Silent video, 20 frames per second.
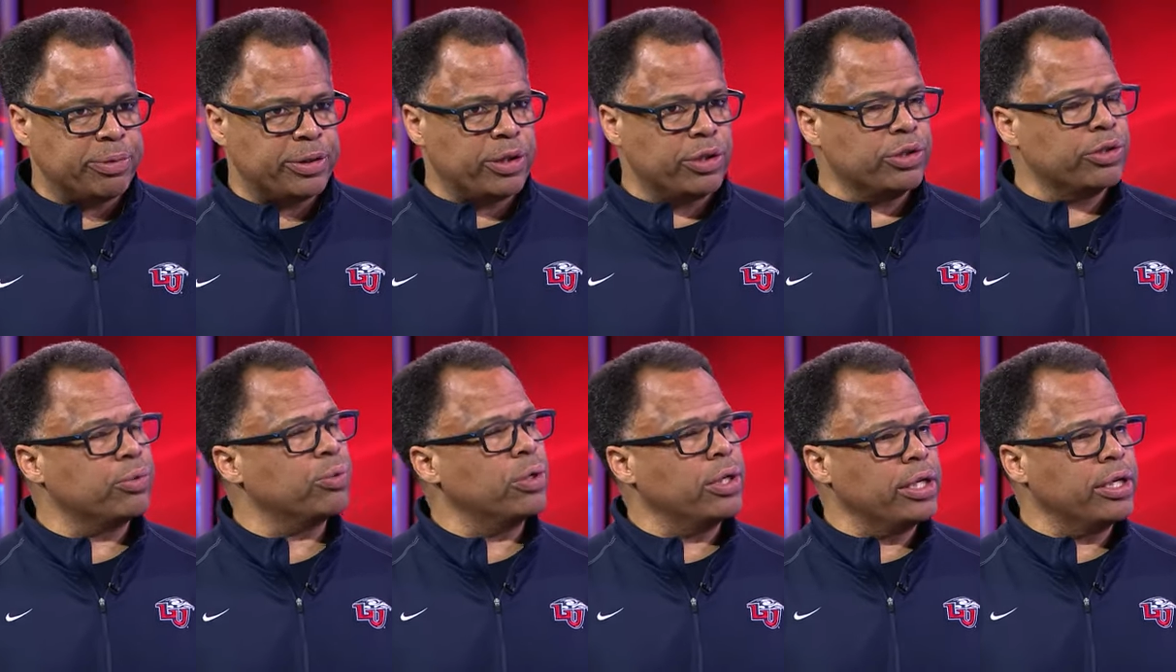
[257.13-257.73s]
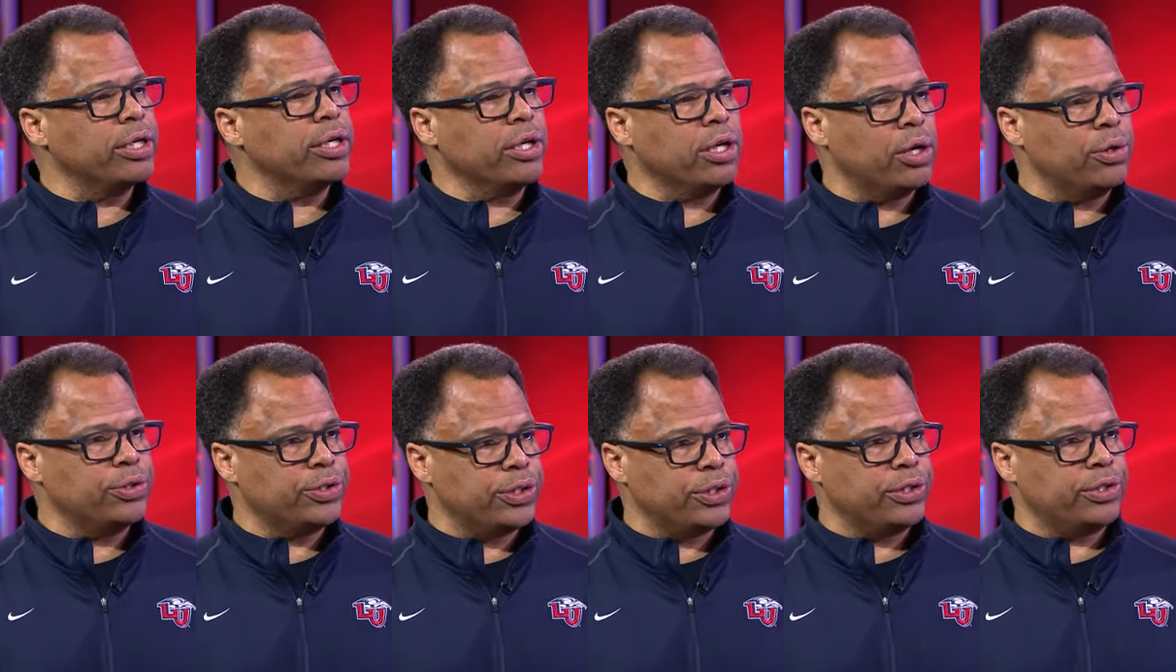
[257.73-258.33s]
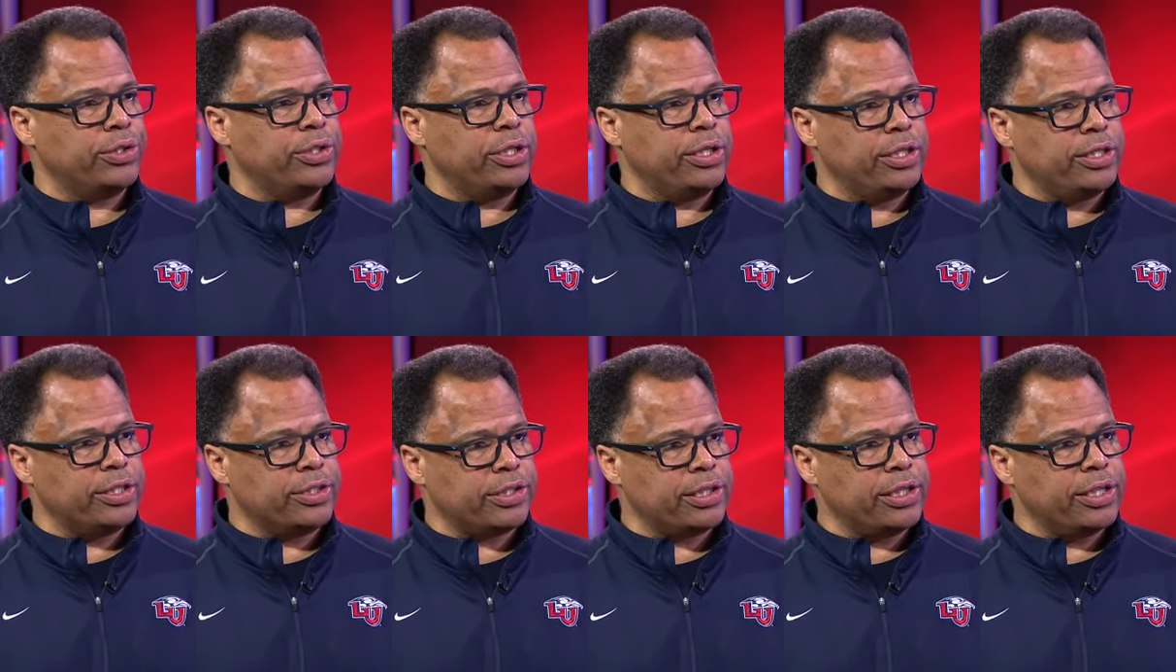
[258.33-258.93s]
But there's really good coaches yeah. in
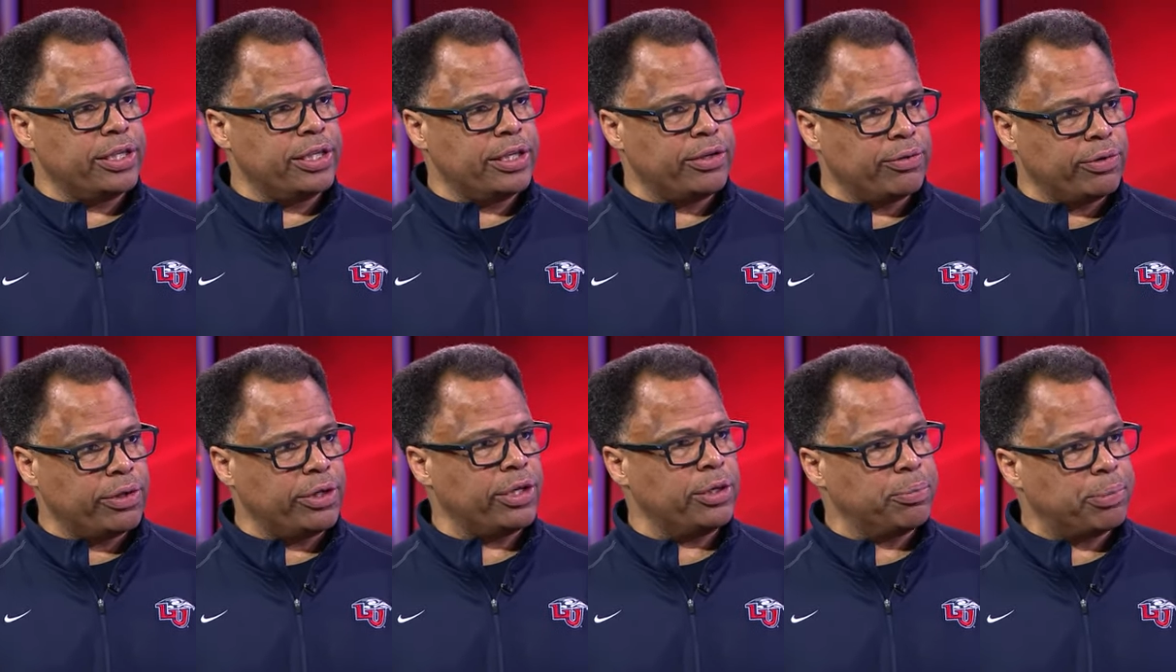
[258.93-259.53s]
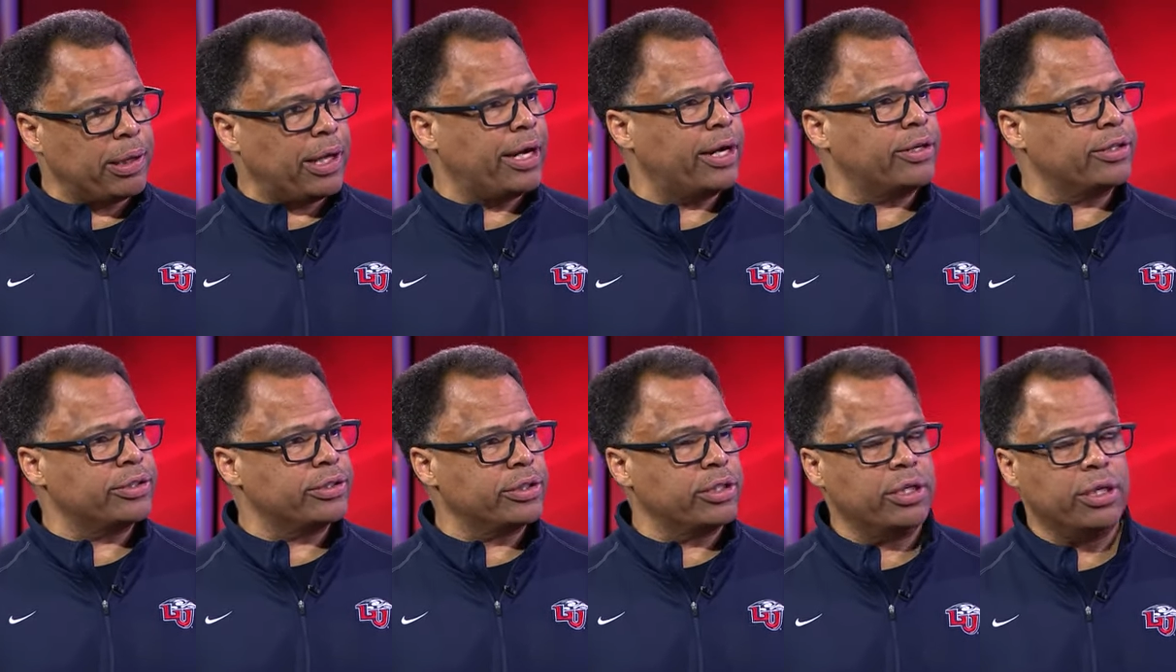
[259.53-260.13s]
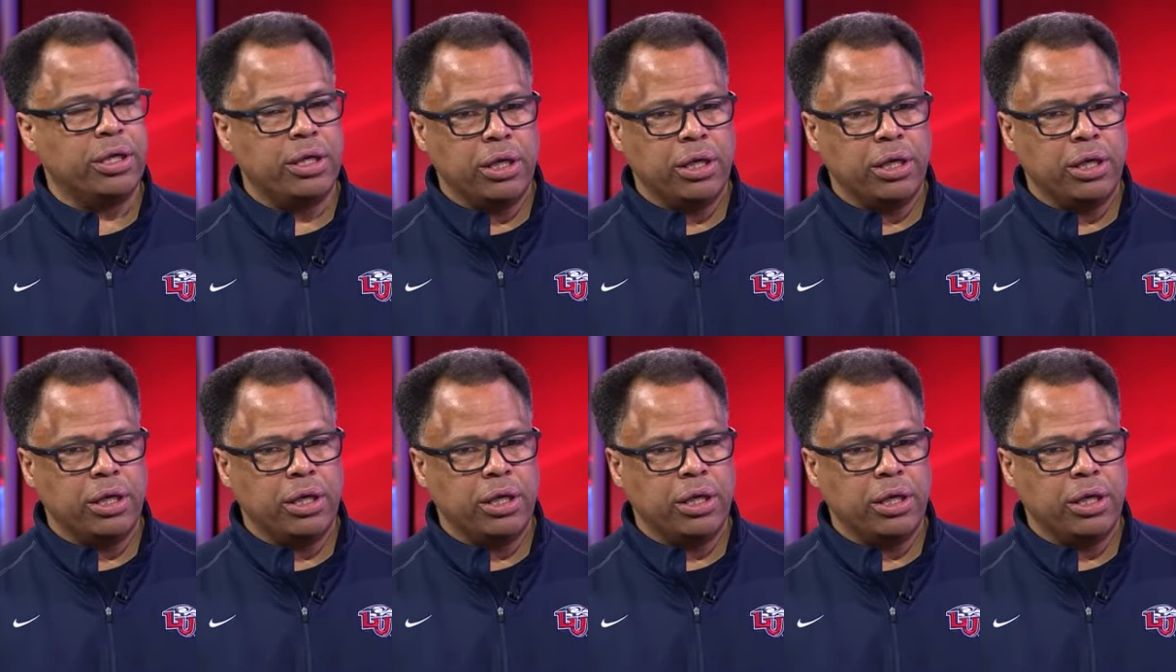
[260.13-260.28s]
this league and really good players.